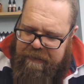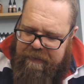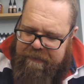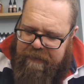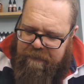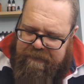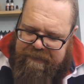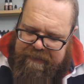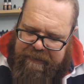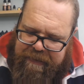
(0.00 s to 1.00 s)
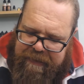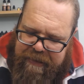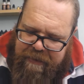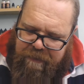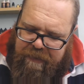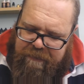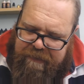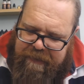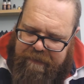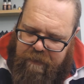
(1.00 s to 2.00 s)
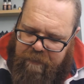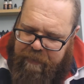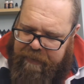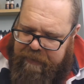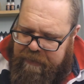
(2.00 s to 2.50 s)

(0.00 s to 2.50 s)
so we'll see how close this could be.